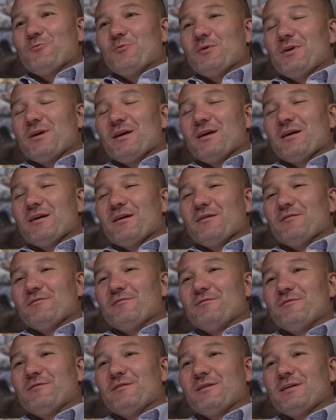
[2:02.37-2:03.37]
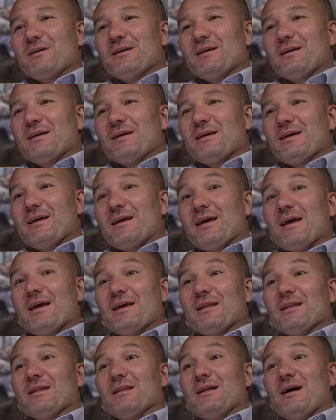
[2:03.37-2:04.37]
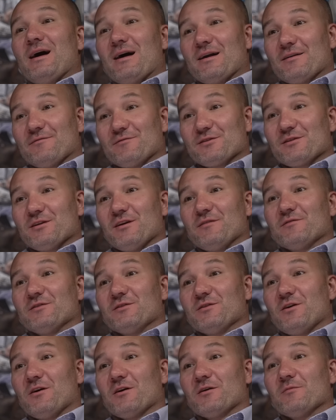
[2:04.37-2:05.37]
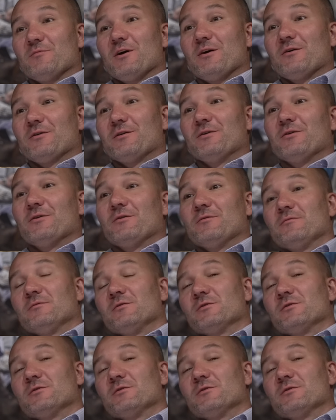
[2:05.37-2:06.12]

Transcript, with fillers: We have a lot of stuff to talk about here.